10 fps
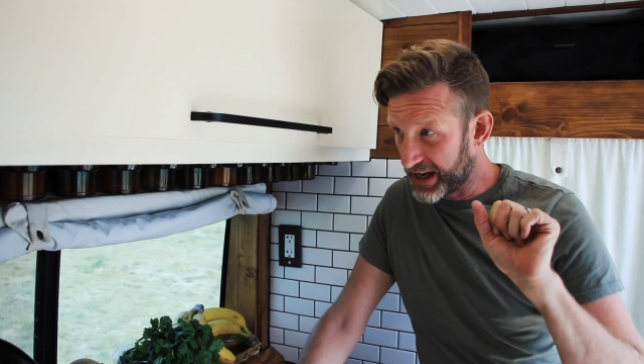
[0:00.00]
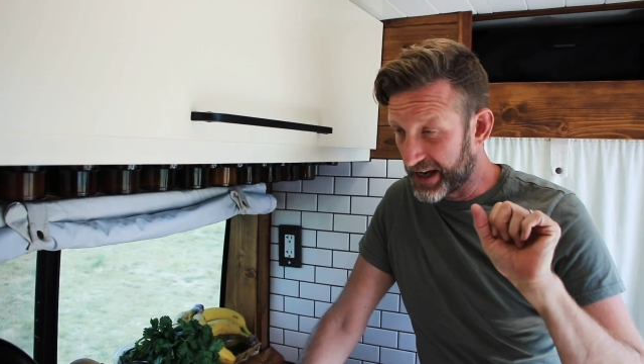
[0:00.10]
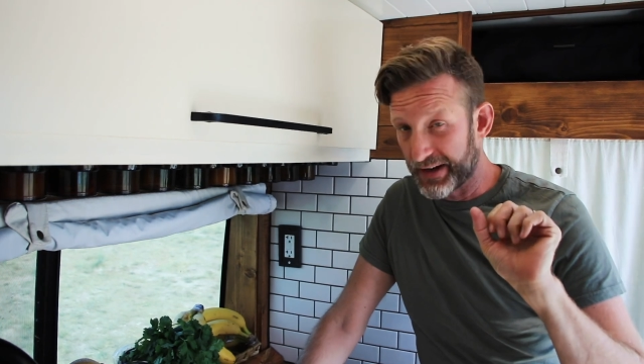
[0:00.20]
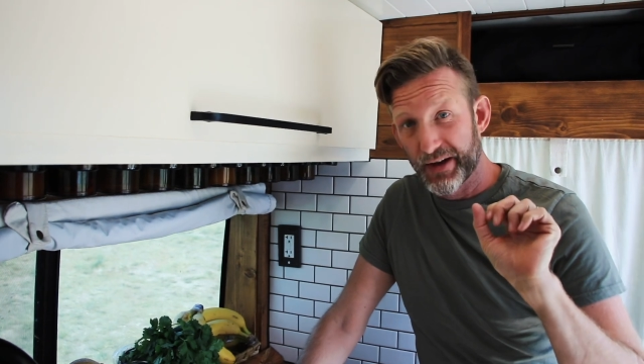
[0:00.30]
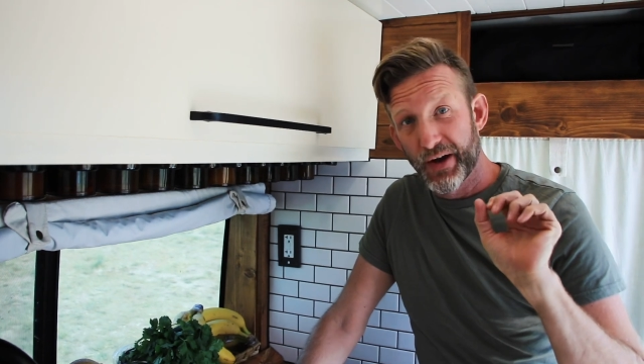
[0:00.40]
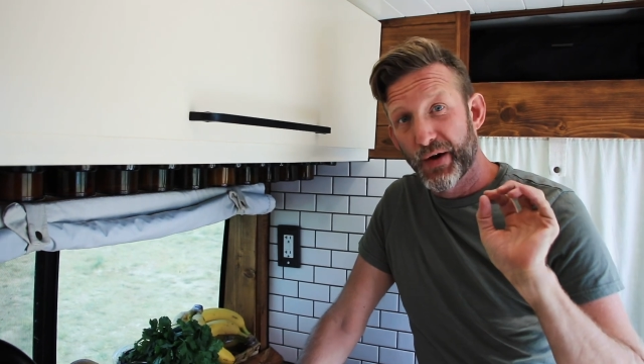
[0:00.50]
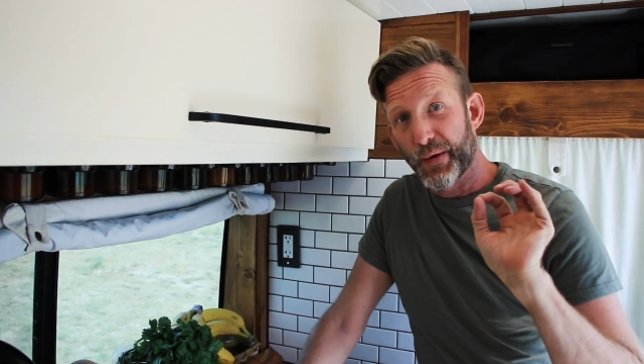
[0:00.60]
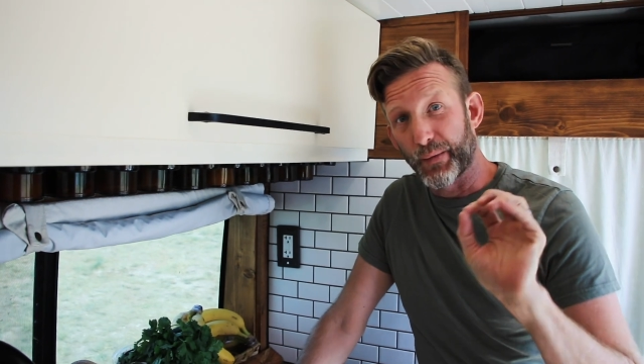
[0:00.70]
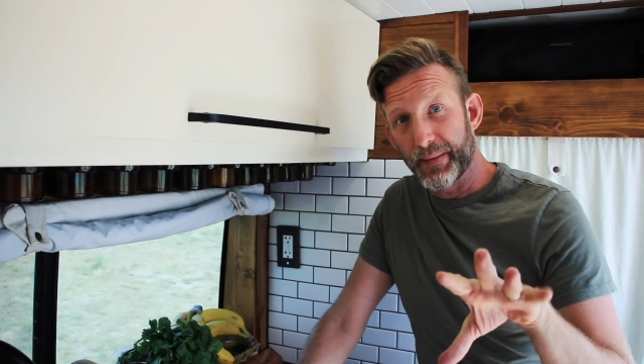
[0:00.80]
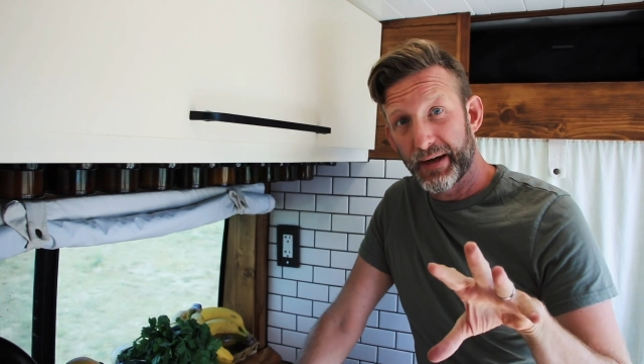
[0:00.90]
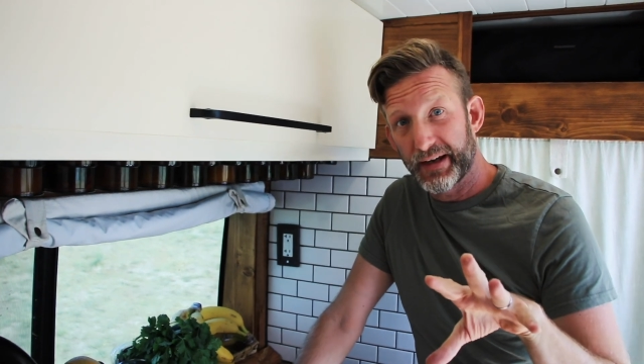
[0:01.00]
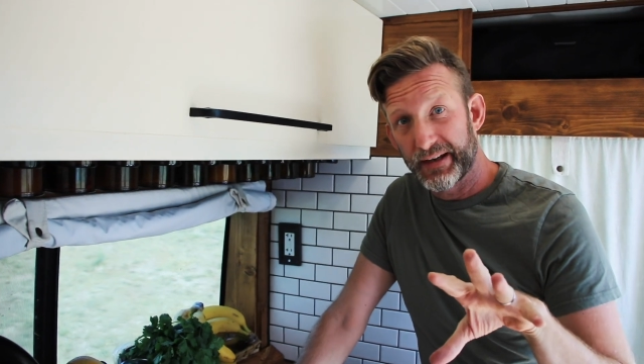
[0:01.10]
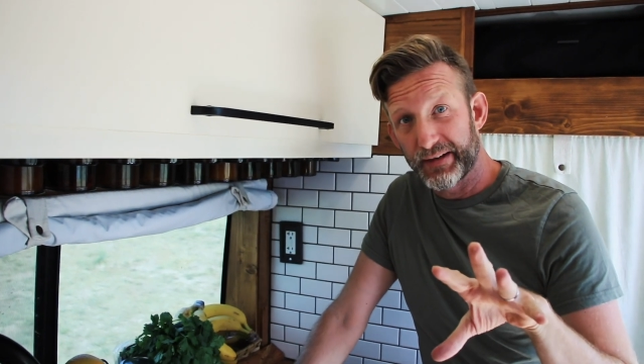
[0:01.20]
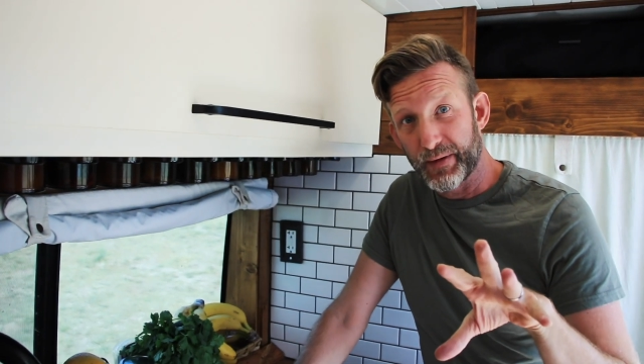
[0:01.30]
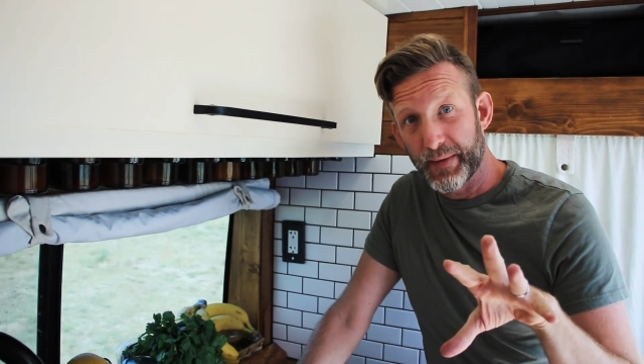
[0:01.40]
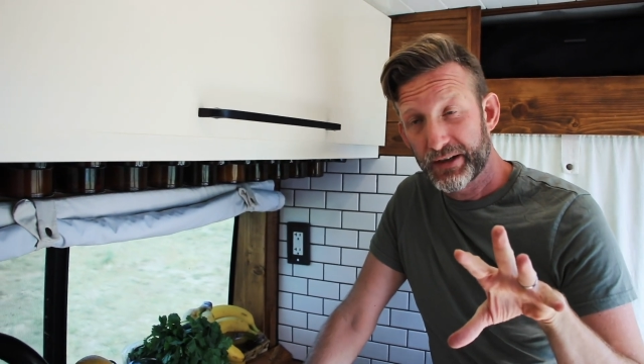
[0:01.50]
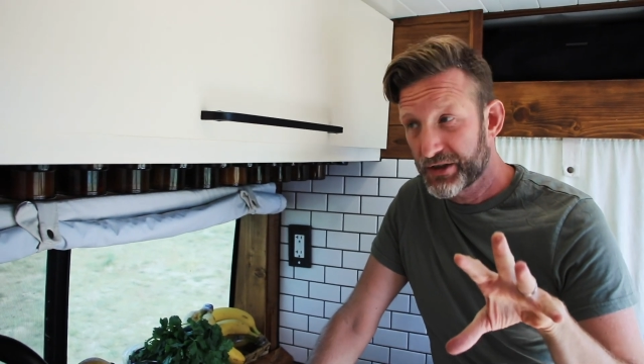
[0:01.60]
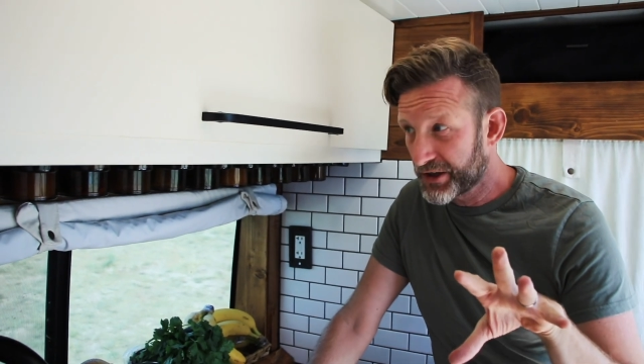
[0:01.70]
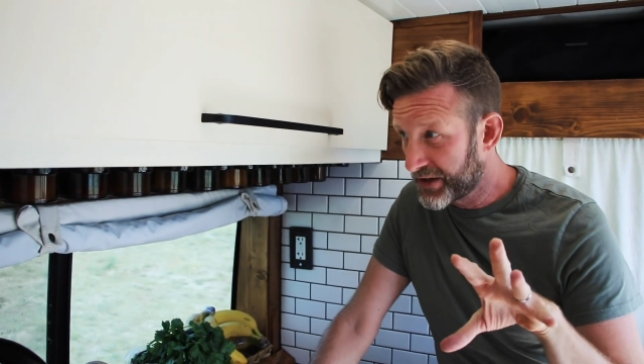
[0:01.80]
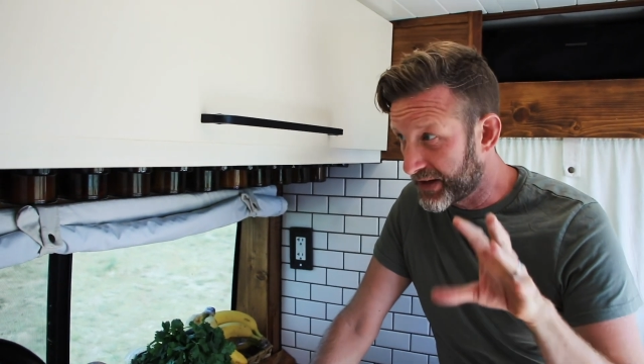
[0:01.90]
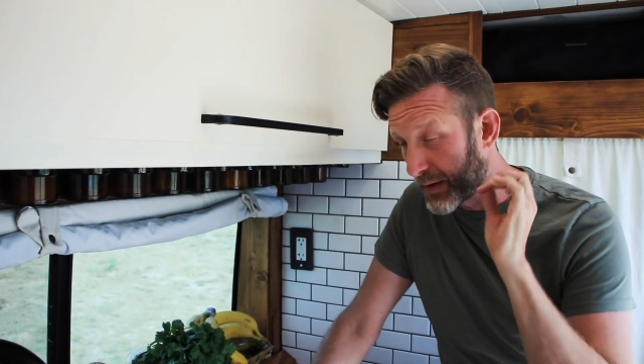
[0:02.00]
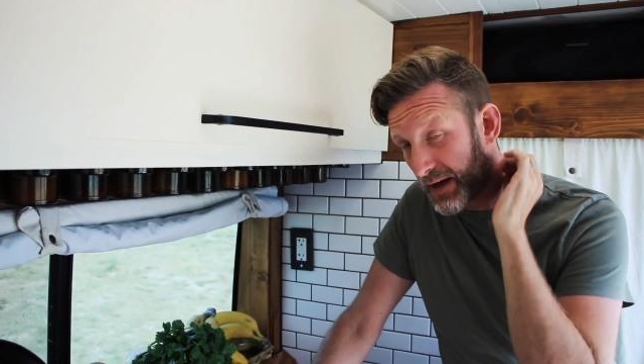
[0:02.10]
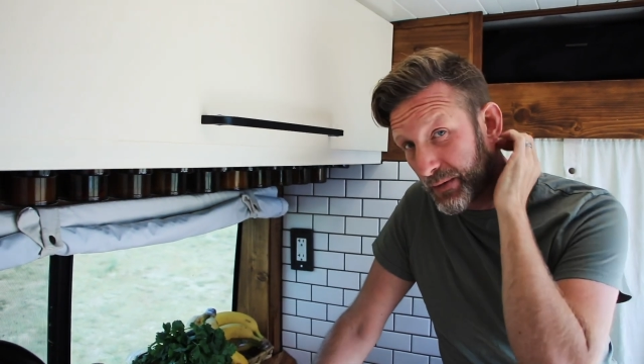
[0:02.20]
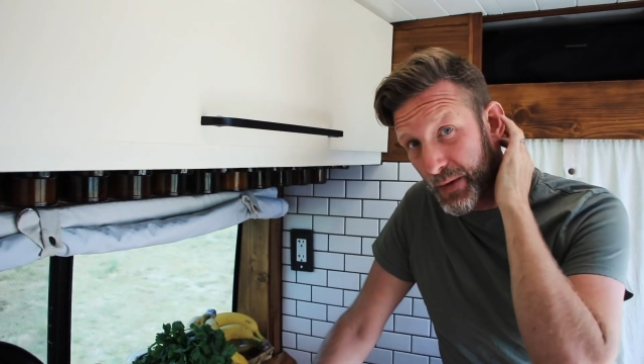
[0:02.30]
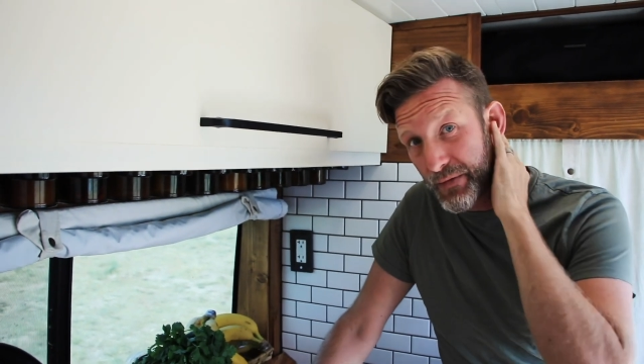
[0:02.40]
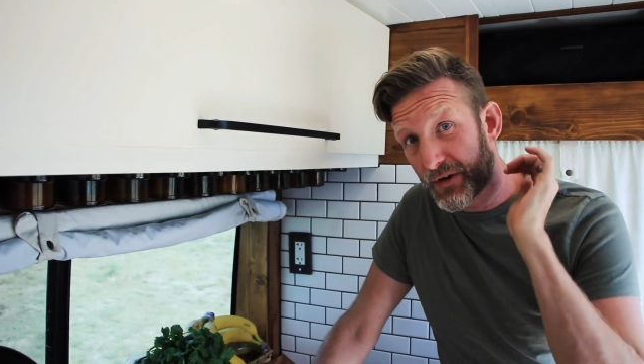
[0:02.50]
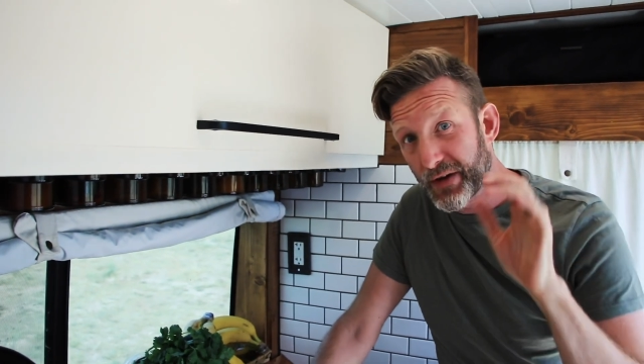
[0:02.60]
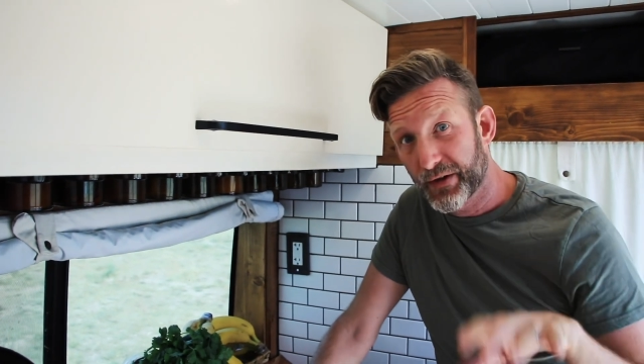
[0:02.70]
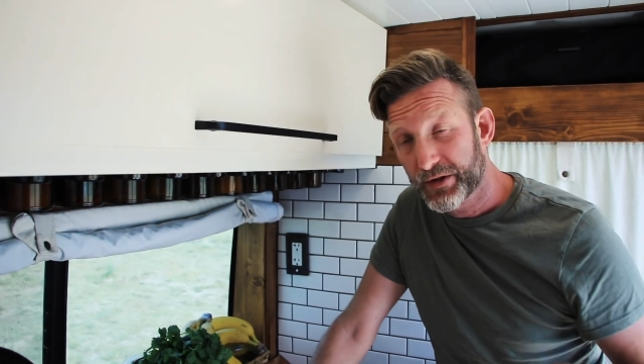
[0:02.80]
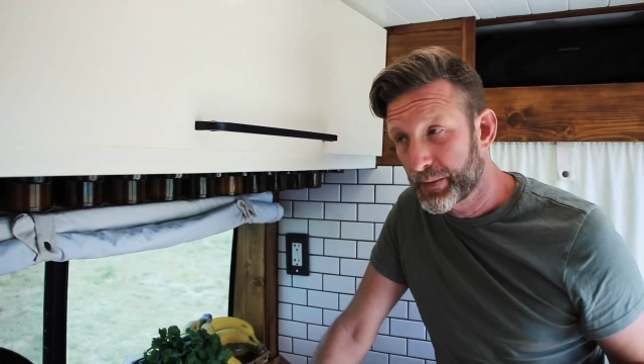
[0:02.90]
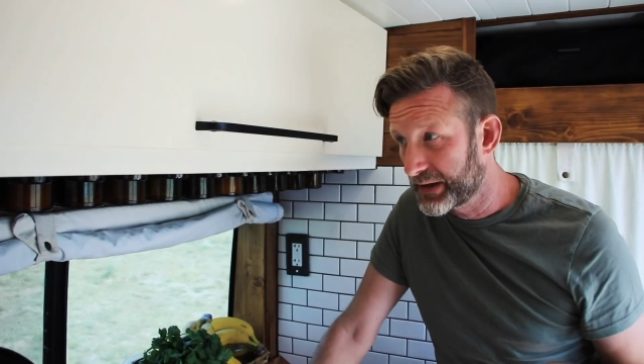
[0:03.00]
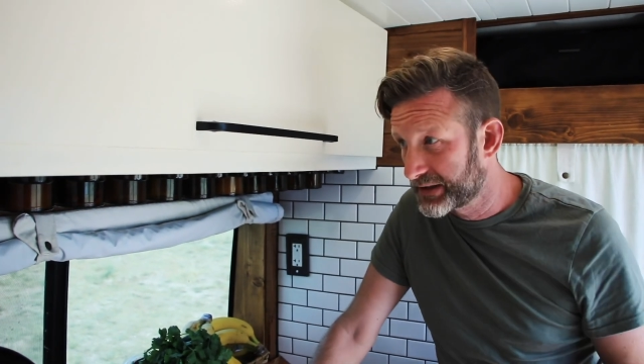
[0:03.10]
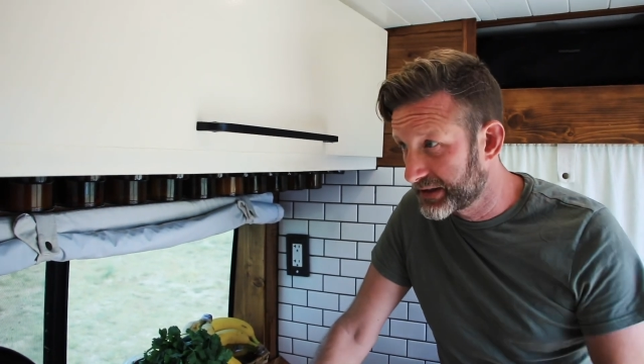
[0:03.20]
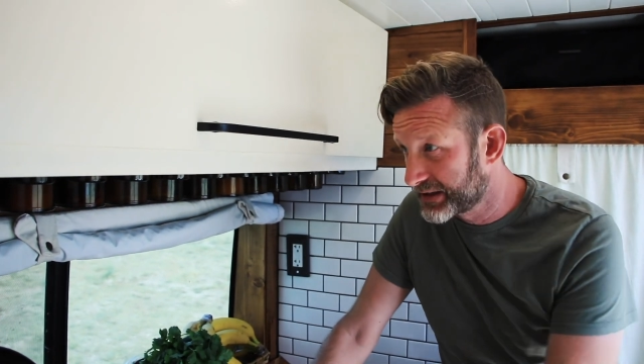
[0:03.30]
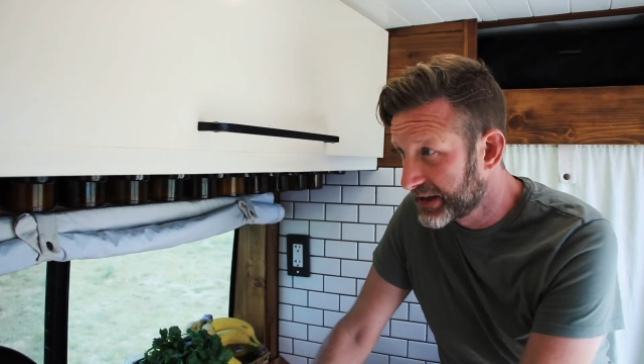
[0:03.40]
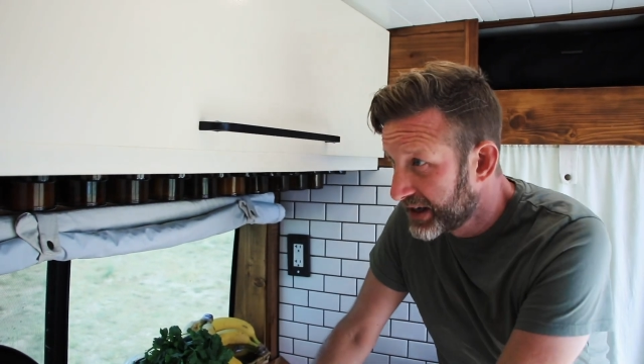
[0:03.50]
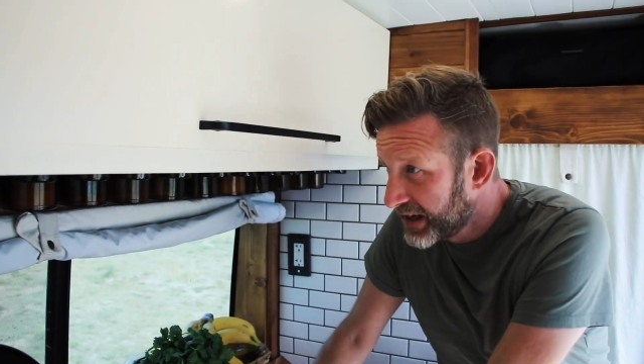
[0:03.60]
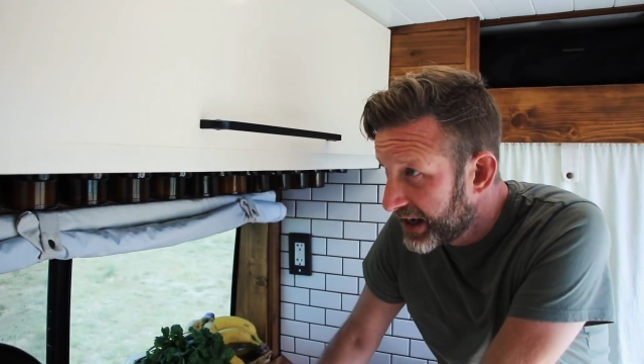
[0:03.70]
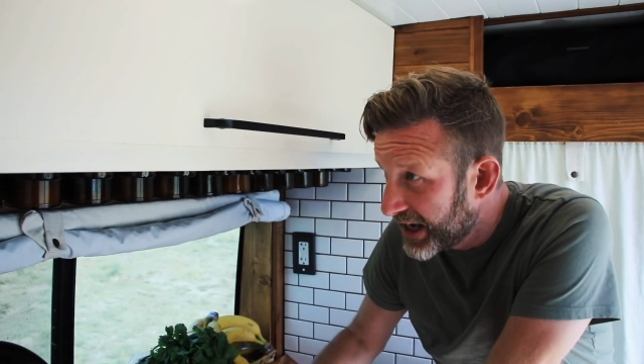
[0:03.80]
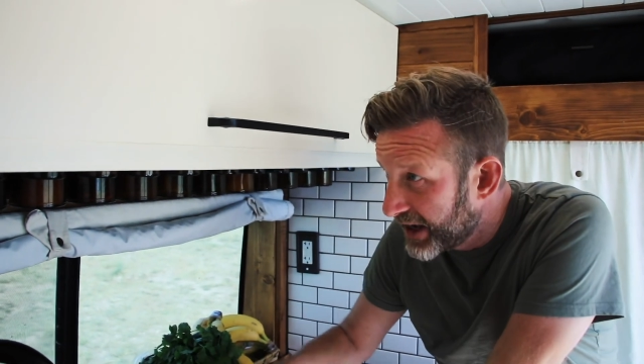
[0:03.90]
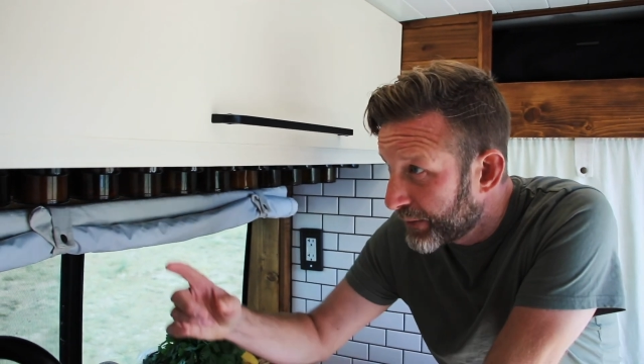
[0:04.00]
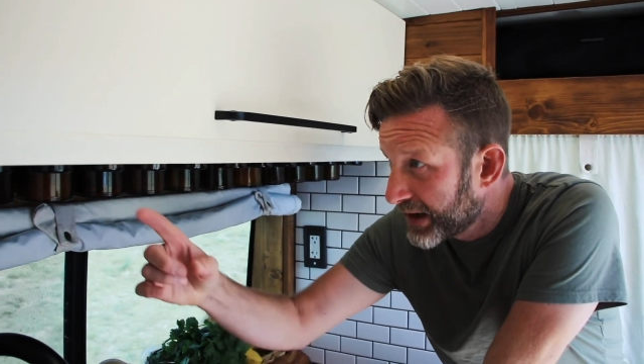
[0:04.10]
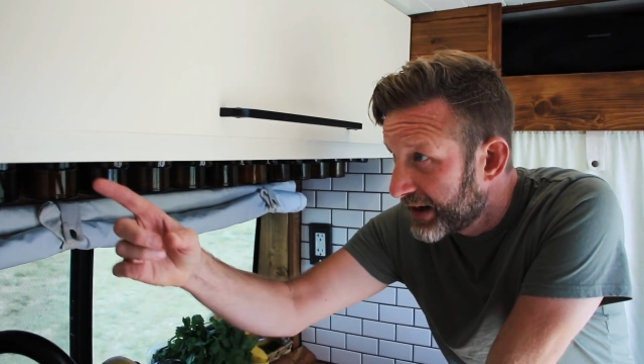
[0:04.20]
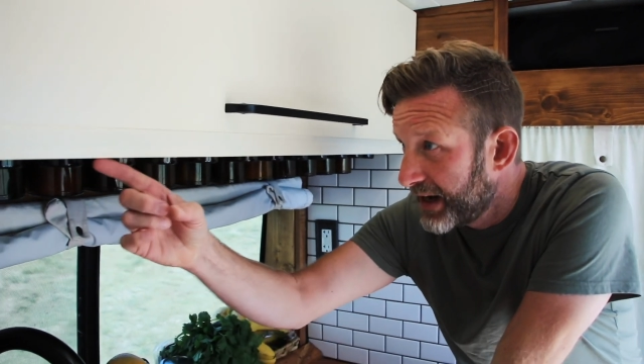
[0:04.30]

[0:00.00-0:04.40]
And we made sure that we had room for all those spices, and we had an